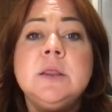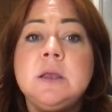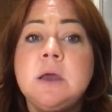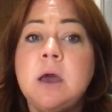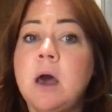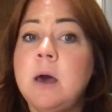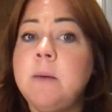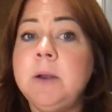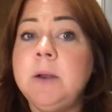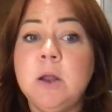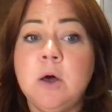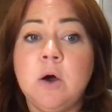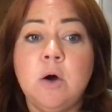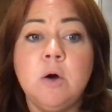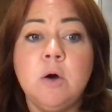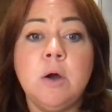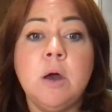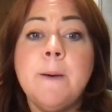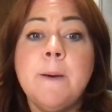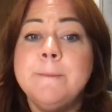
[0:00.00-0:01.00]
Come
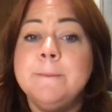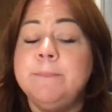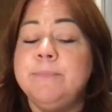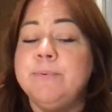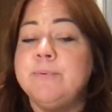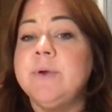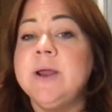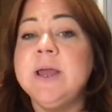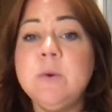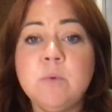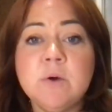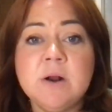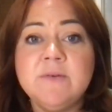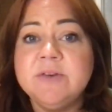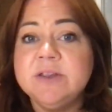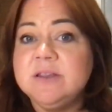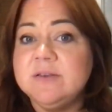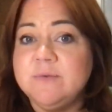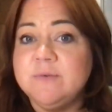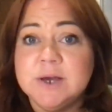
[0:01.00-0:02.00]
along, bring
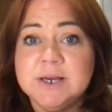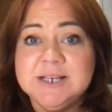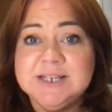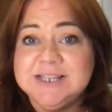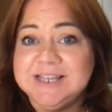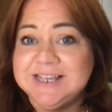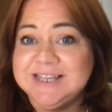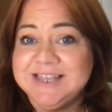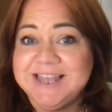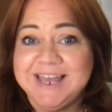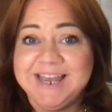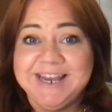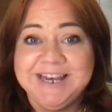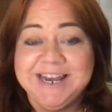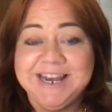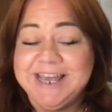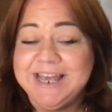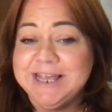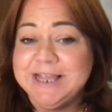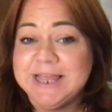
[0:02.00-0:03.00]
whatever devices they
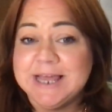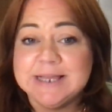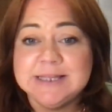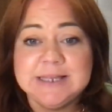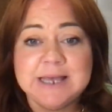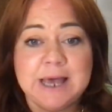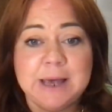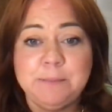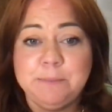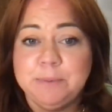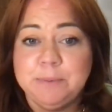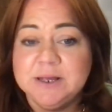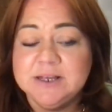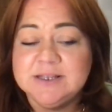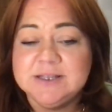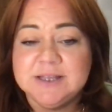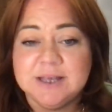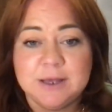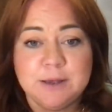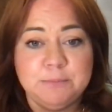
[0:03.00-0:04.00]
need, their
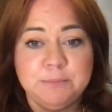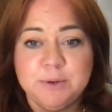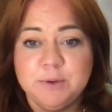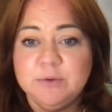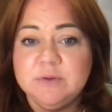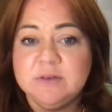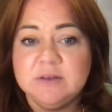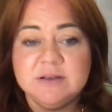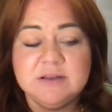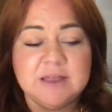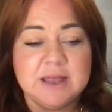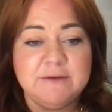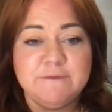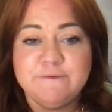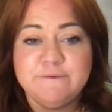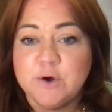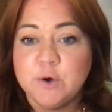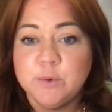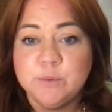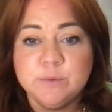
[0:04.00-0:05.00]
tablets, their computers, their
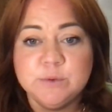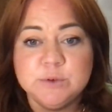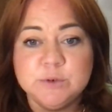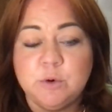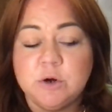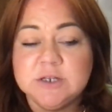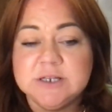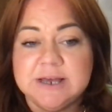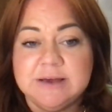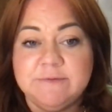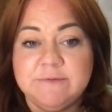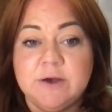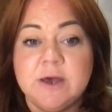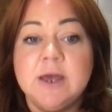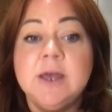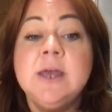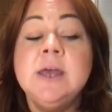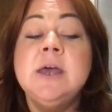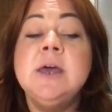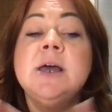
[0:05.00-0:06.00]
phones,
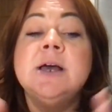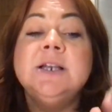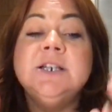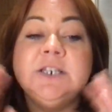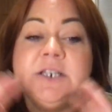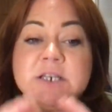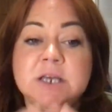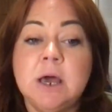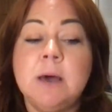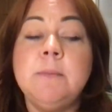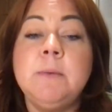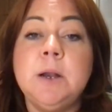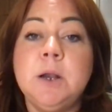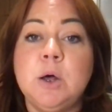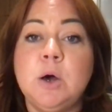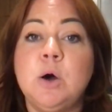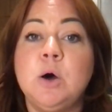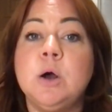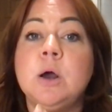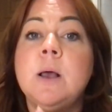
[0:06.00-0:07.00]
whatever. Just come
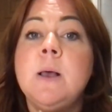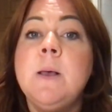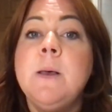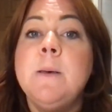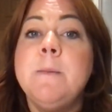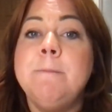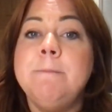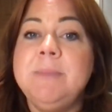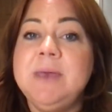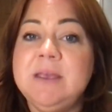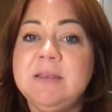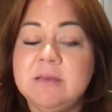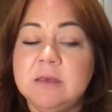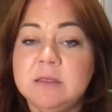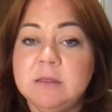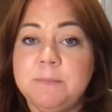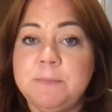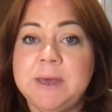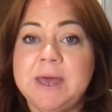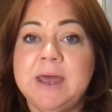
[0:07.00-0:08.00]
along, meet
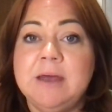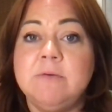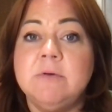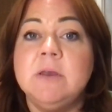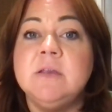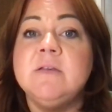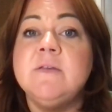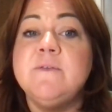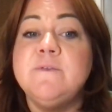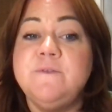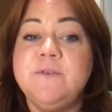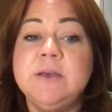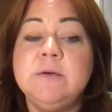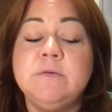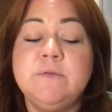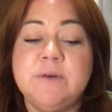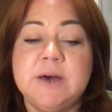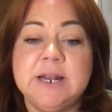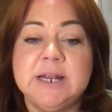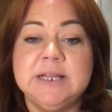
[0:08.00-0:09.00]
other parents,
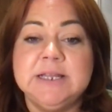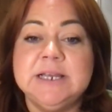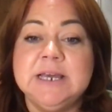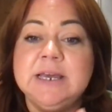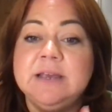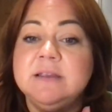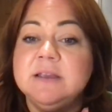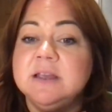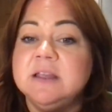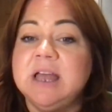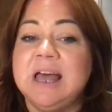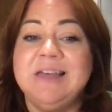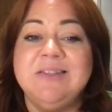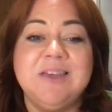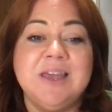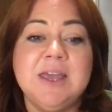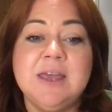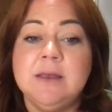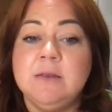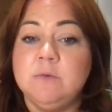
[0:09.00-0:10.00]
feel validated, and
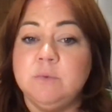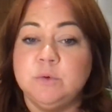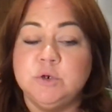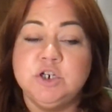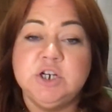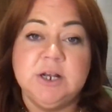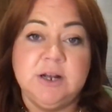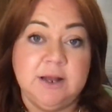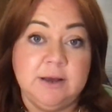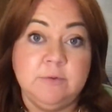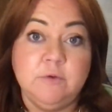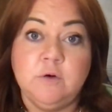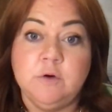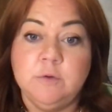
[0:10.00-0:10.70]
the kids will chill out